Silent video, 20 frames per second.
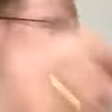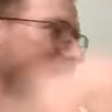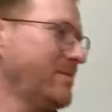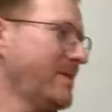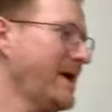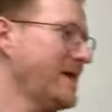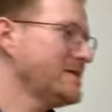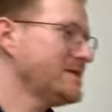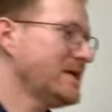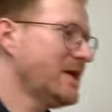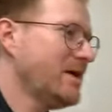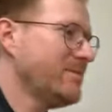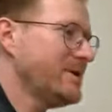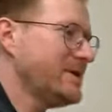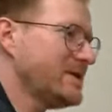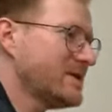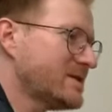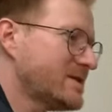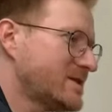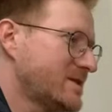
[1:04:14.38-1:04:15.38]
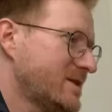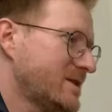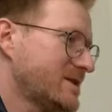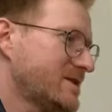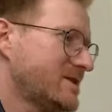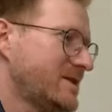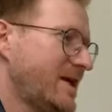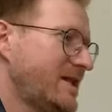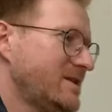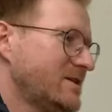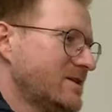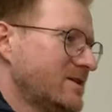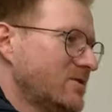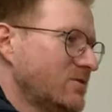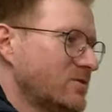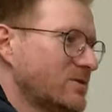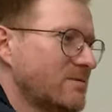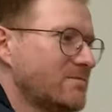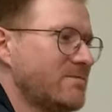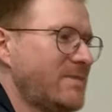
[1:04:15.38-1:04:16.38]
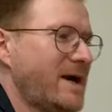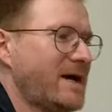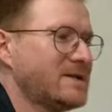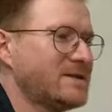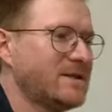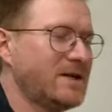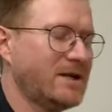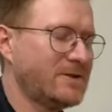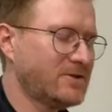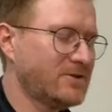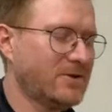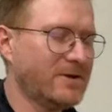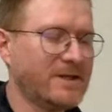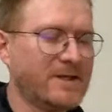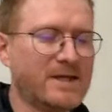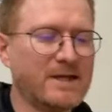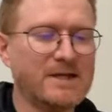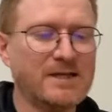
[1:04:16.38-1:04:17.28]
just amazing. I mean, the Sentinels are massive.